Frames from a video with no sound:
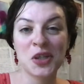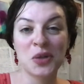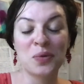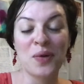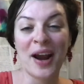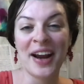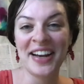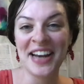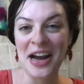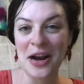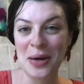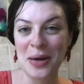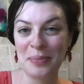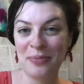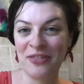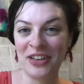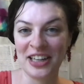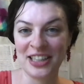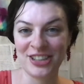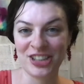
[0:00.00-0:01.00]
right now I'm
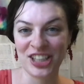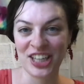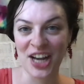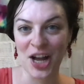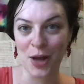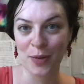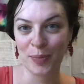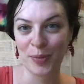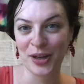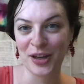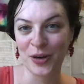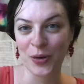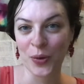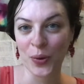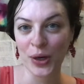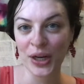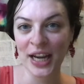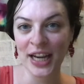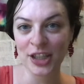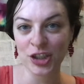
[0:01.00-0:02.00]
finishing up an
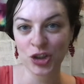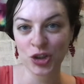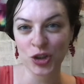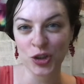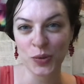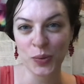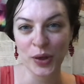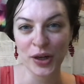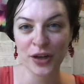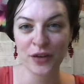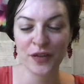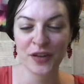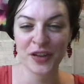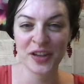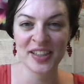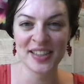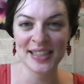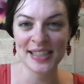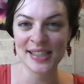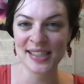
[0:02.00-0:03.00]
orchestral work for
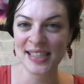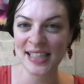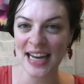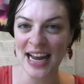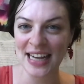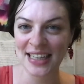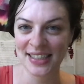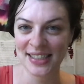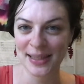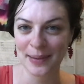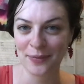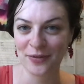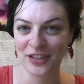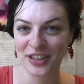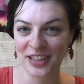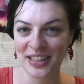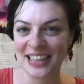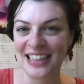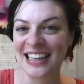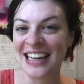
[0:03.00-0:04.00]
the Cincinnati
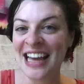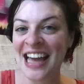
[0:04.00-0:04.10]
Symphony,